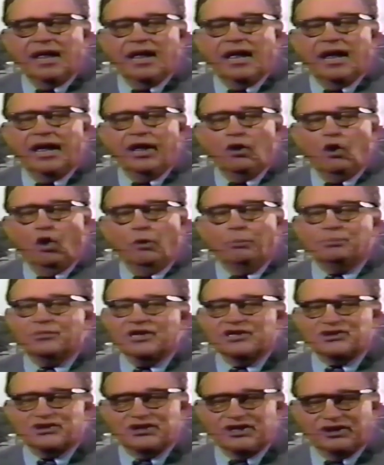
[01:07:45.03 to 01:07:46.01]
I hope
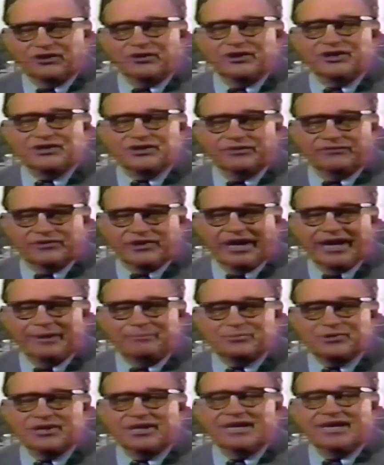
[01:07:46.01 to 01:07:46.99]
this series of
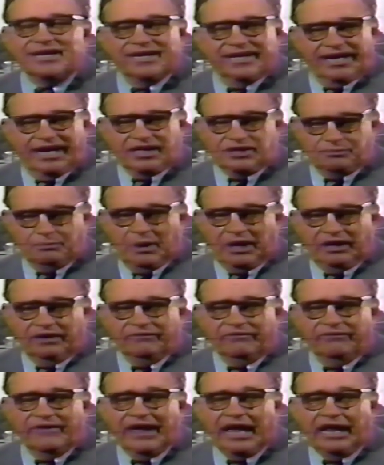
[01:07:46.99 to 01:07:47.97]
tapes has been
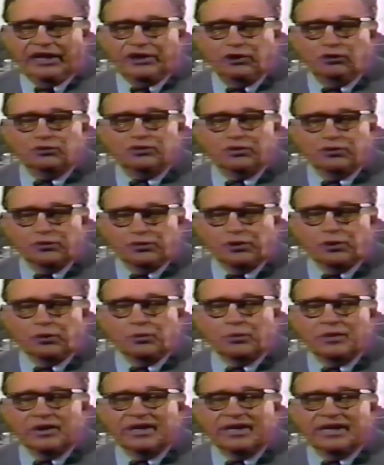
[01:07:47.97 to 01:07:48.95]
of value to you,
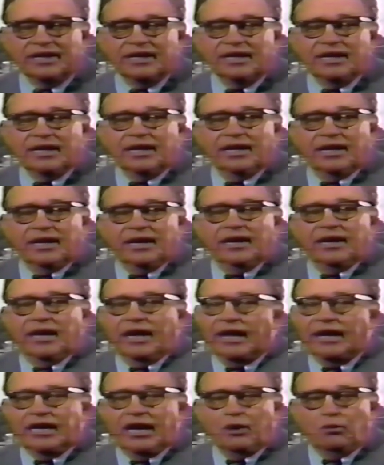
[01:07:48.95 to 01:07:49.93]

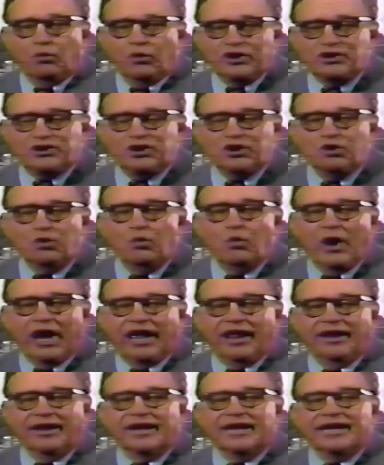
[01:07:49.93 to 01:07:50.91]
and I wish you
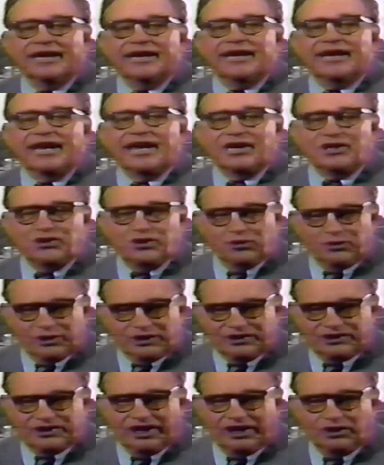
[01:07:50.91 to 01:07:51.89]
well as you
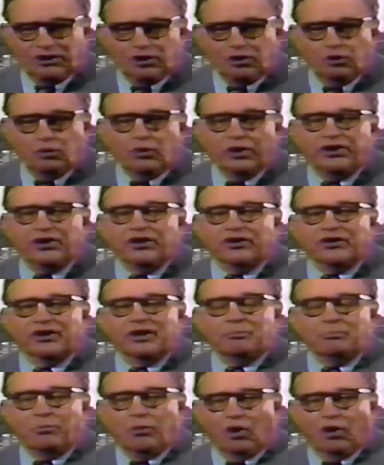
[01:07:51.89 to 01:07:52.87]
continue with your
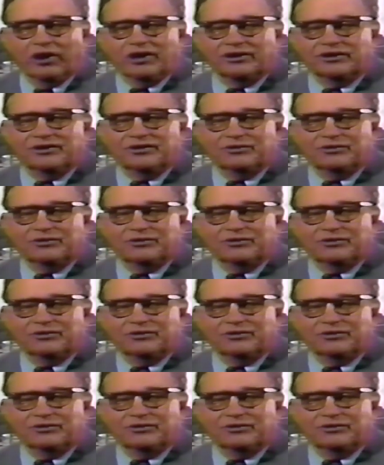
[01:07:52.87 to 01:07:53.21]
important